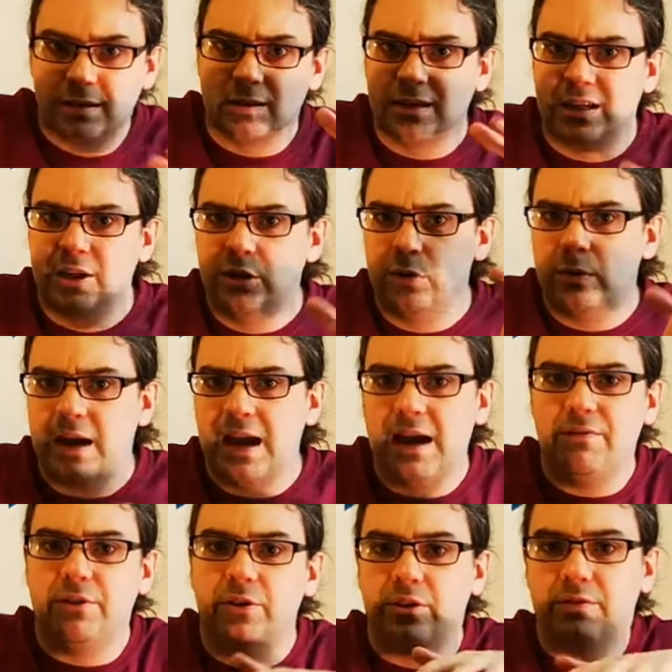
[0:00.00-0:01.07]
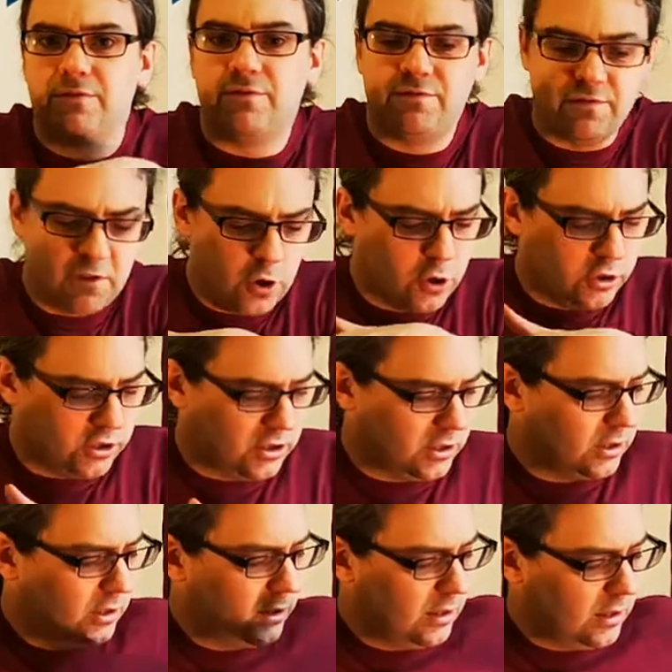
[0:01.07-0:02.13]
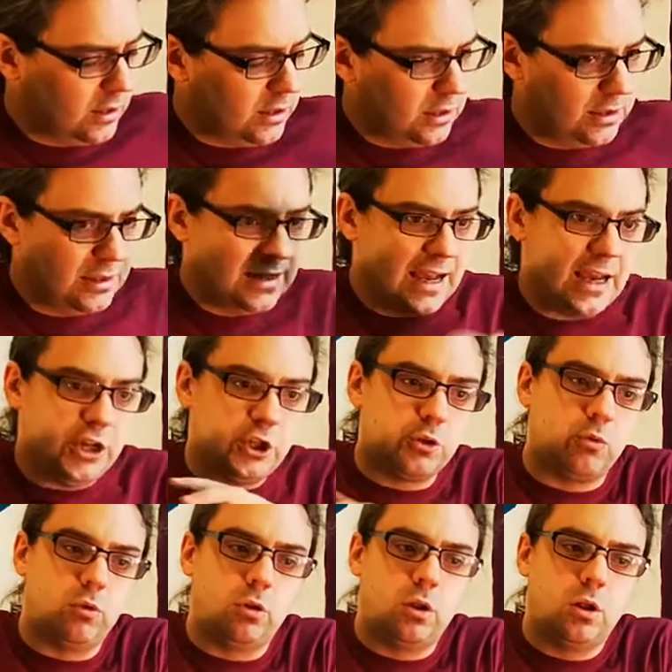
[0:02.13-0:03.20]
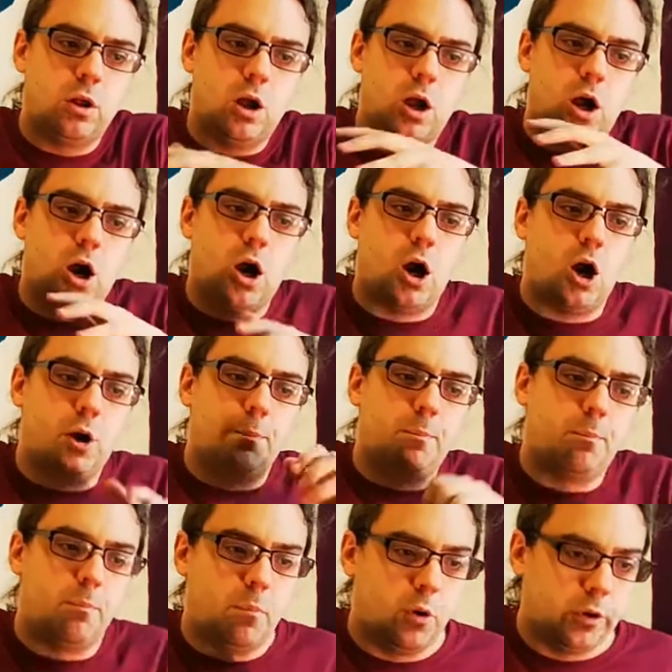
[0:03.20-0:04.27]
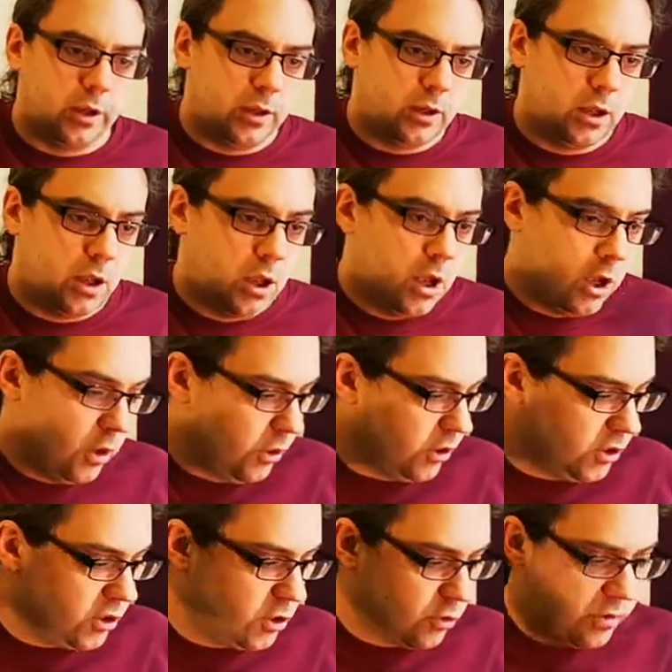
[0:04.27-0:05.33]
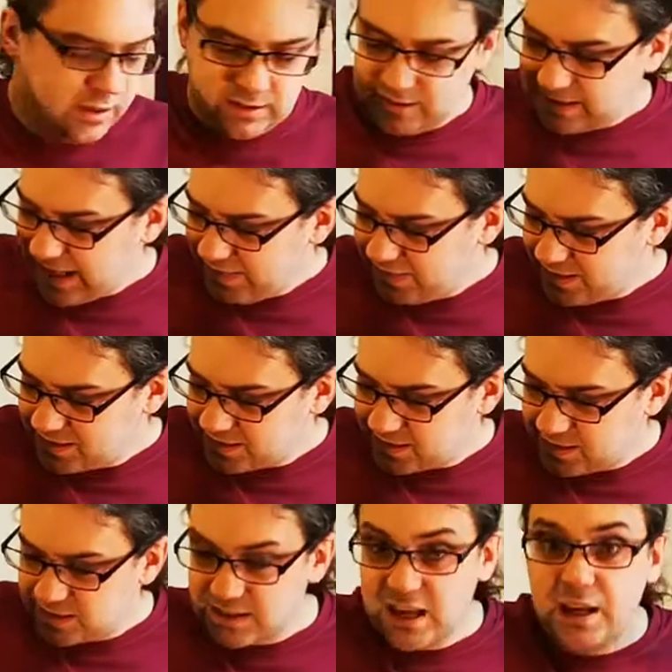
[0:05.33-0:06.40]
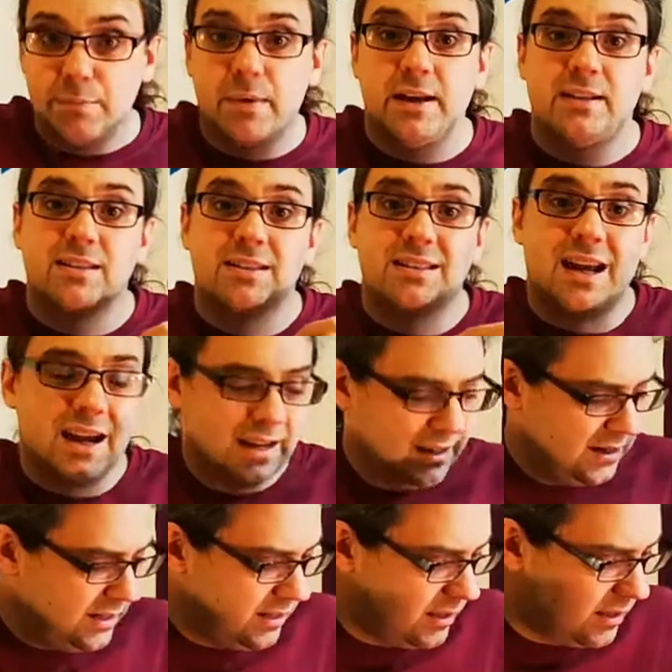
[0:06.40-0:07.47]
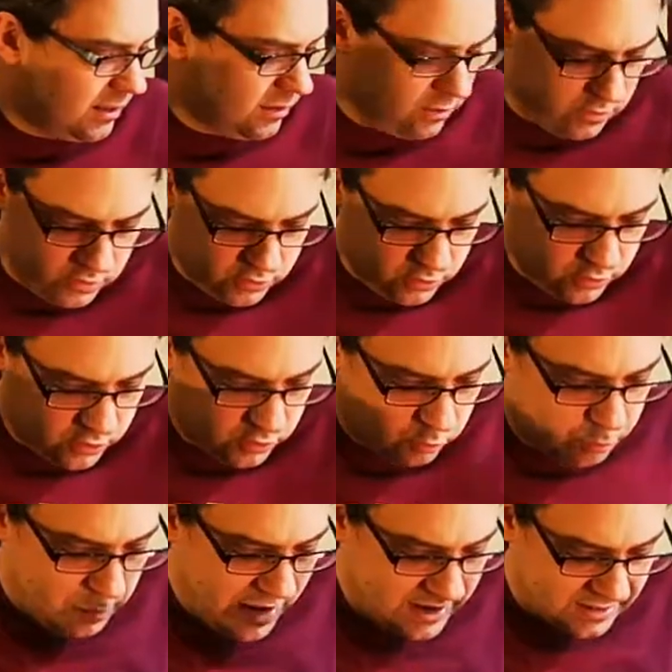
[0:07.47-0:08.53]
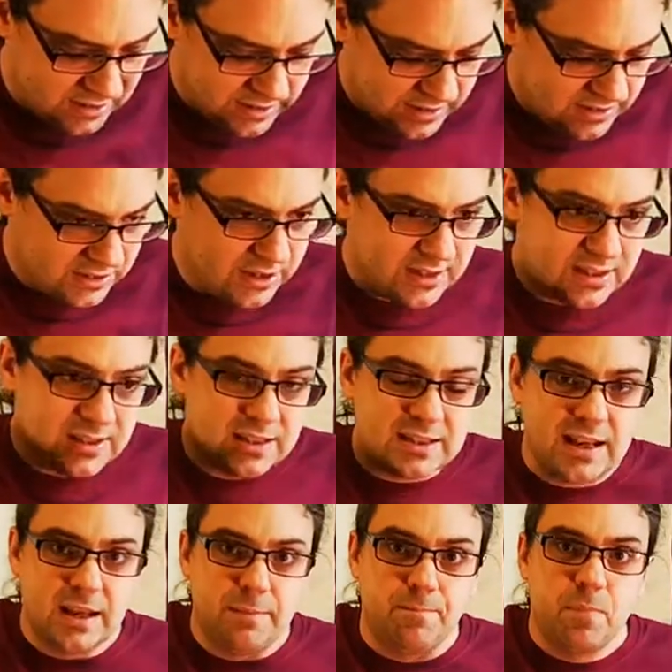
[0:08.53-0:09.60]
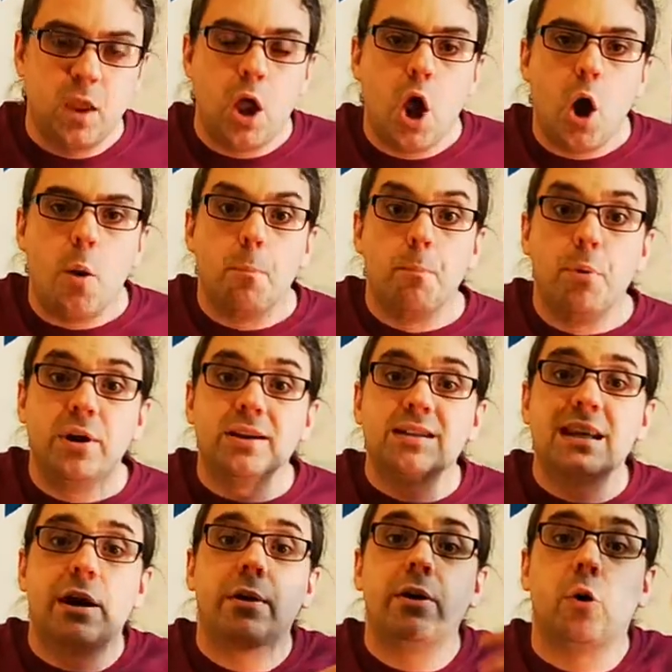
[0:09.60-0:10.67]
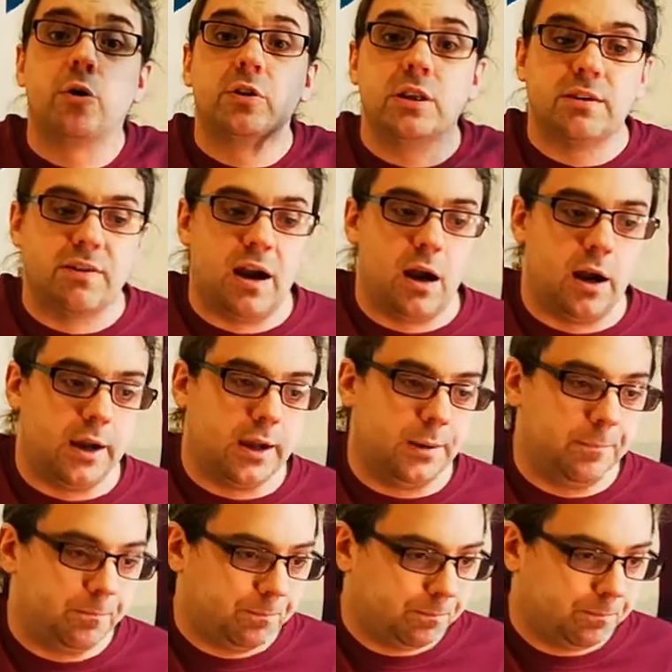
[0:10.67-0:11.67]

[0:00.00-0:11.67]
there you have it. The first natural harmonic. The string length is the same, its tightness and mass is the same, but it's now an octave higher.